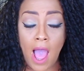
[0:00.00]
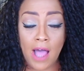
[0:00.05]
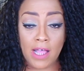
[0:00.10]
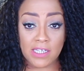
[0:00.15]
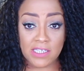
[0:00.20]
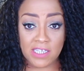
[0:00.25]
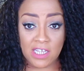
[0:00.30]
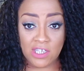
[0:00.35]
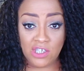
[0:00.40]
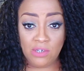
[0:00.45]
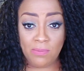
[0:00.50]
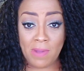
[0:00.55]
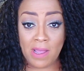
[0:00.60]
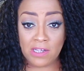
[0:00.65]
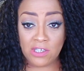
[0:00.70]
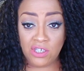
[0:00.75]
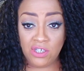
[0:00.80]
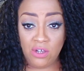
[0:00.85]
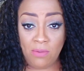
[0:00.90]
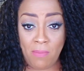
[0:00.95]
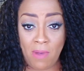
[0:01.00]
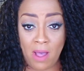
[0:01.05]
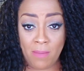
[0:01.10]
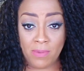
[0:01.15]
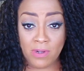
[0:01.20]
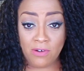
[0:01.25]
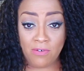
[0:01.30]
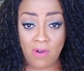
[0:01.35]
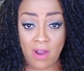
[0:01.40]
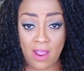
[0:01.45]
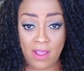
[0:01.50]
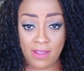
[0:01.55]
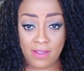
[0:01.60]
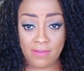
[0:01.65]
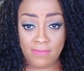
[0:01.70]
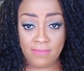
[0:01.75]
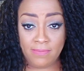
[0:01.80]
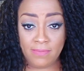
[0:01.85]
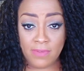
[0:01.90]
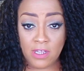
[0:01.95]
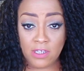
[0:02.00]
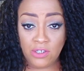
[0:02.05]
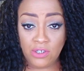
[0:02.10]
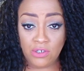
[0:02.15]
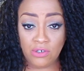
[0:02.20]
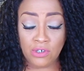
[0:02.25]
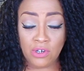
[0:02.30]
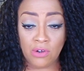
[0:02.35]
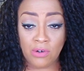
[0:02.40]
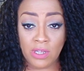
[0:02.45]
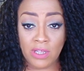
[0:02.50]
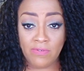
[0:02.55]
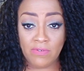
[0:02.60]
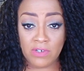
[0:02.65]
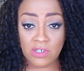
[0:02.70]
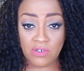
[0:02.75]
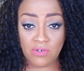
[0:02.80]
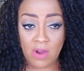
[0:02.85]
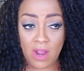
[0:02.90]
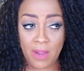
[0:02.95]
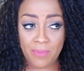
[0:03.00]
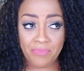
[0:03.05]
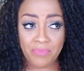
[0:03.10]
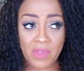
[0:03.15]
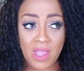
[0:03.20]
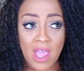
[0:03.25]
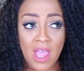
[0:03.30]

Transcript: I'll send you back to your mama crying, so don't even try.